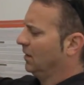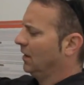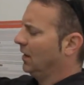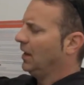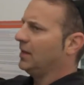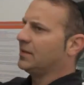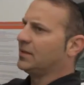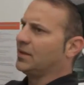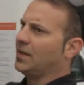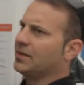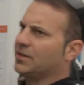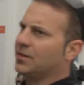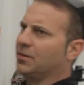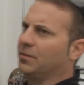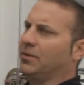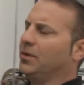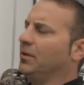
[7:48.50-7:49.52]
Okay, so that's
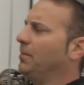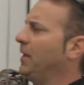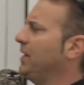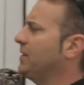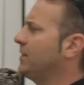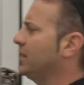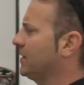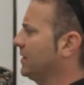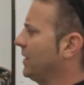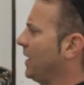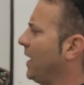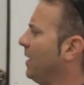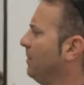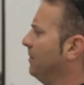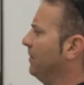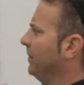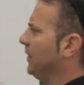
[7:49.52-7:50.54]
your basic
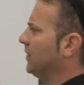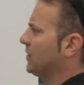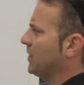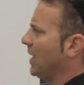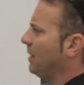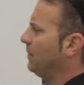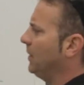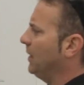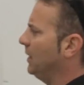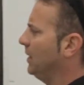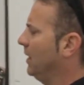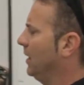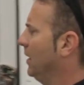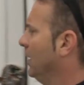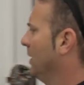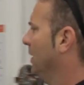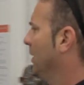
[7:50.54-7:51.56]
setup. Your Champion,
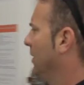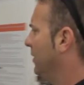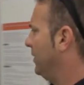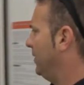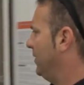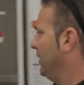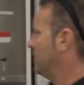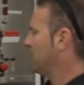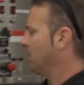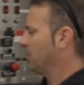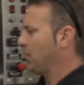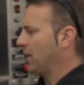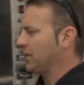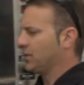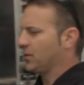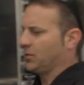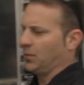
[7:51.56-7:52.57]
these
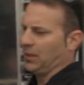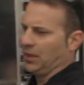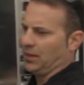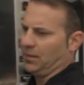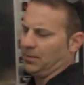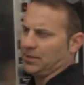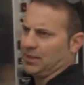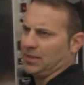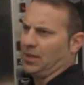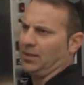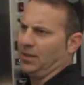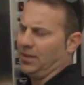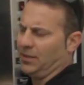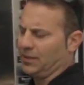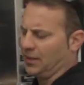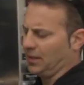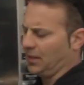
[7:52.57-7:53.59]
compressors, we can get
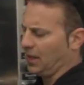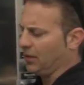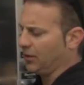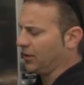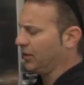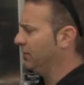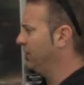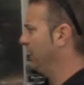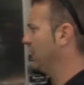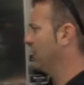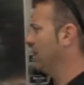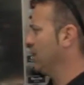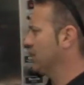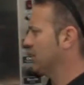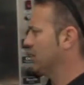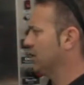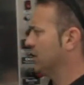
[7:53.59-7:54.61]
these in other
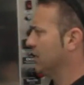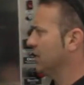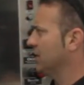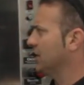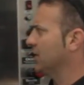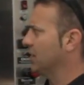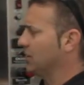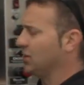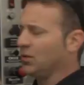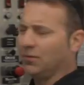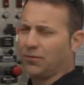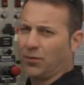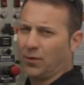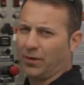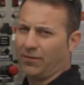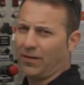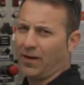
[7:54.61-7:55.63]
configurations. This is a
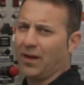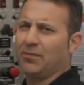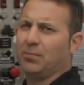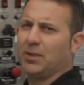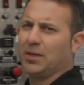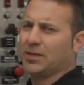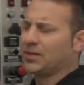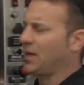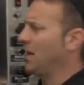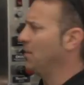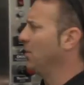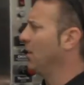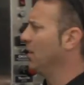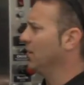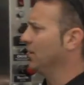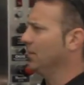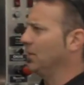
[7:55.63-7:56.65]
245 PSI
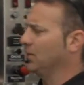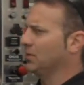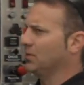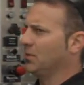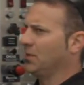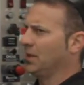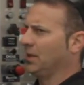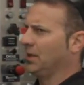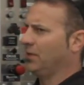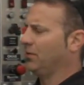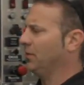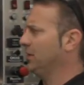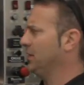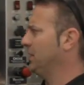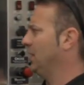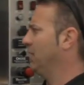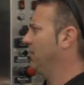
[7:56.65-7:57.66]
model, about 23
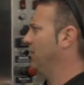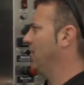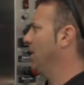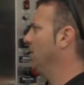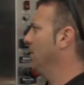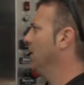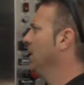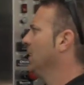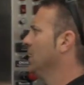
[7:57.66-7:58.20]
CFM.